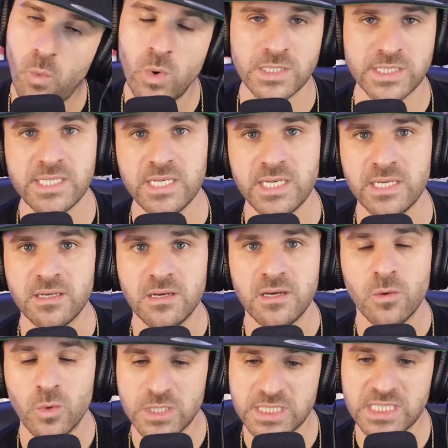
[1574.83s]
We'll see.
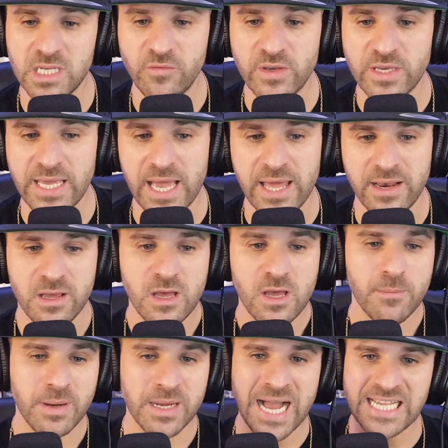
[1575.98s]
We'll see if he can.
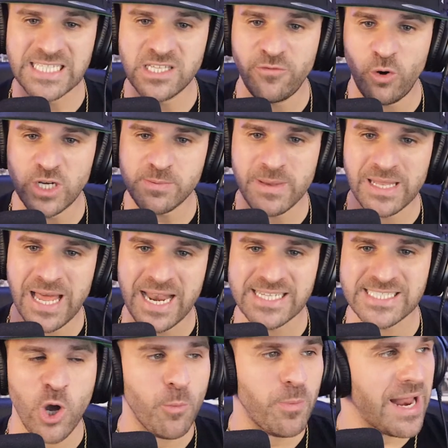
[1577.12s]
But guys, the voicemail line
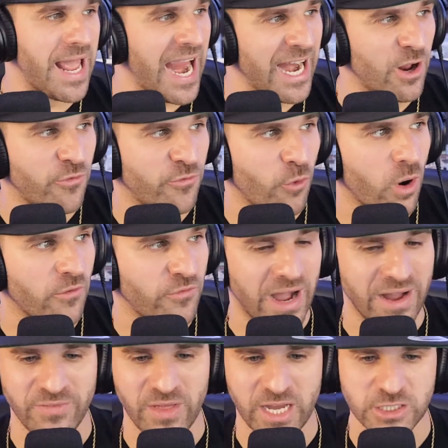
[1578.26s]
is open,
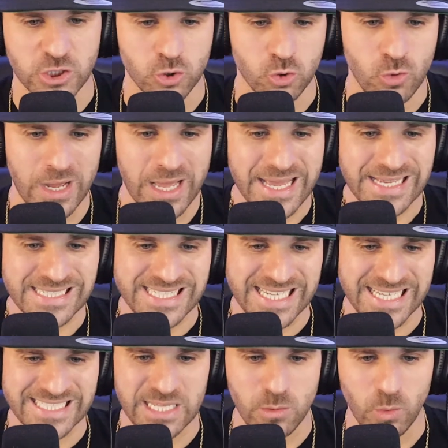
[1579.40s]

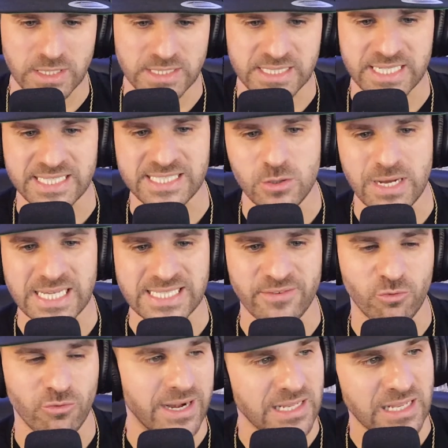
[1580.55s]
804-592-6160. You guys
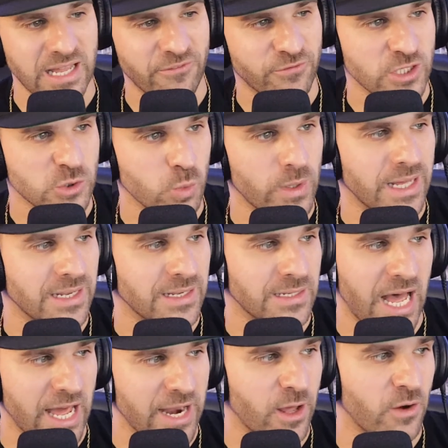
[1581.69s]
have already left us with a
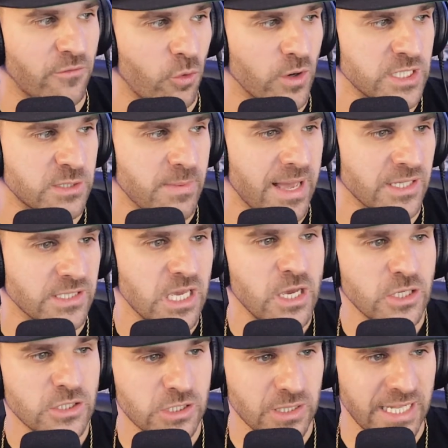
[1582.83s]
lot of voicemails.
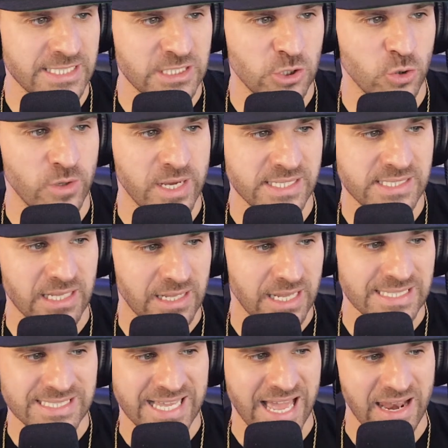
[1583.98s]
So let's do this.
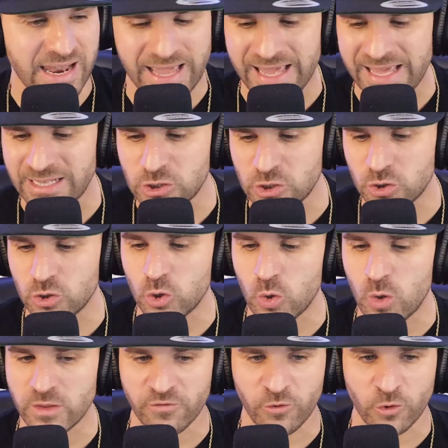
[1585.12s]
Let's get
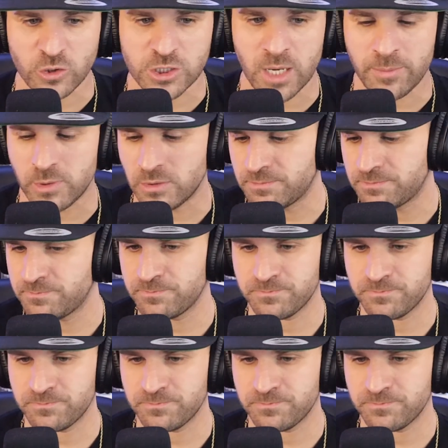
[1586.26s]
into the first couple.